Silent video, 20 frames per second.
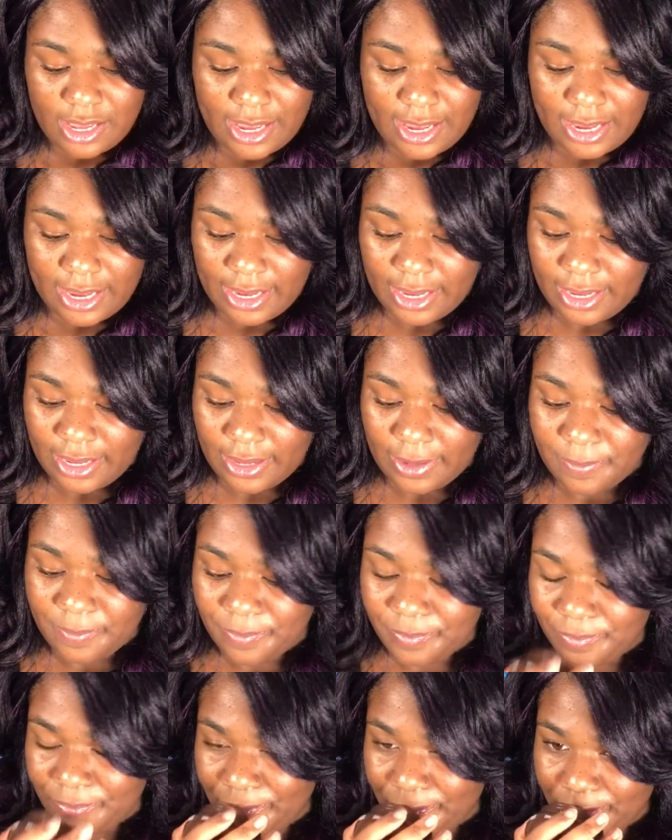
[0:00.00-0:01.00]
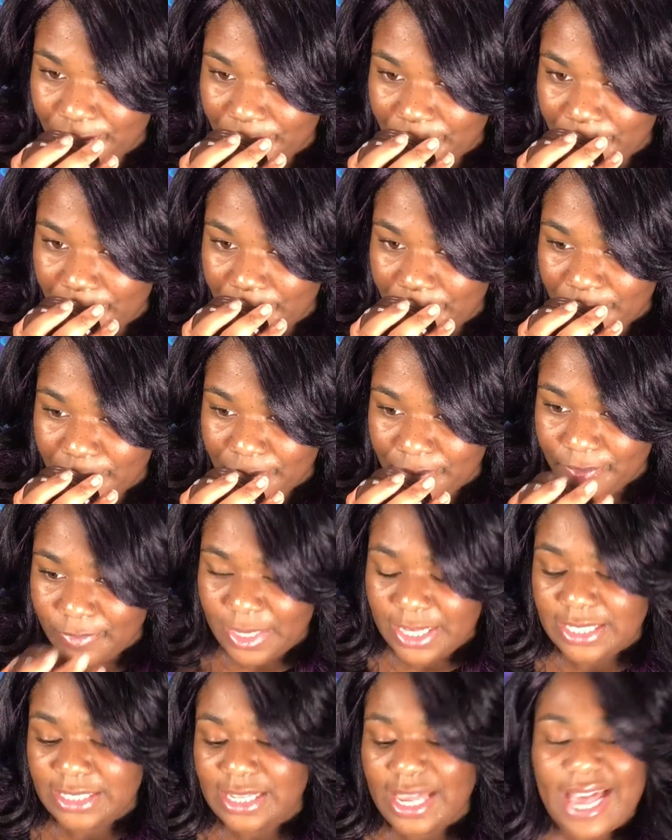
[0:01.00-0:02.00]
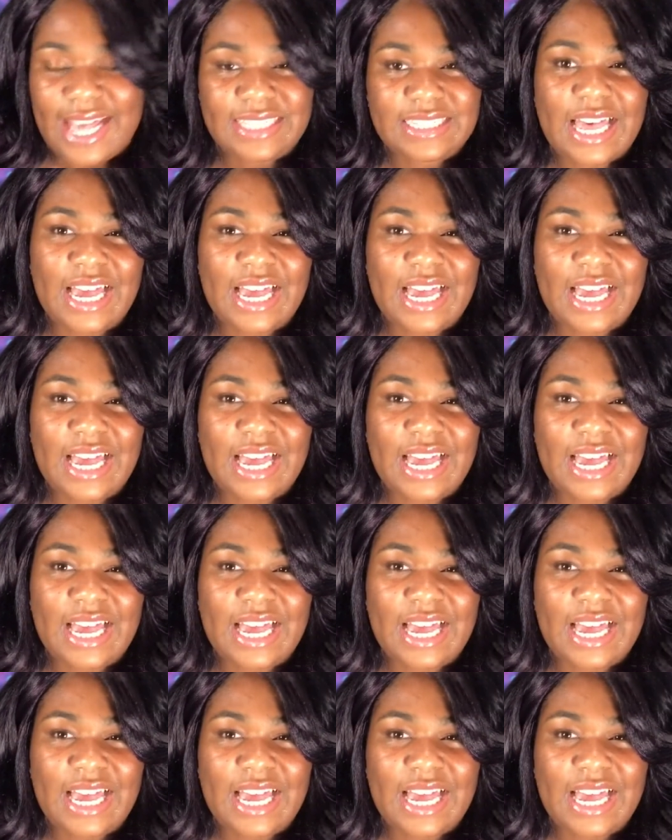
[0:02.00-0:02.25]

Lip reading: And it has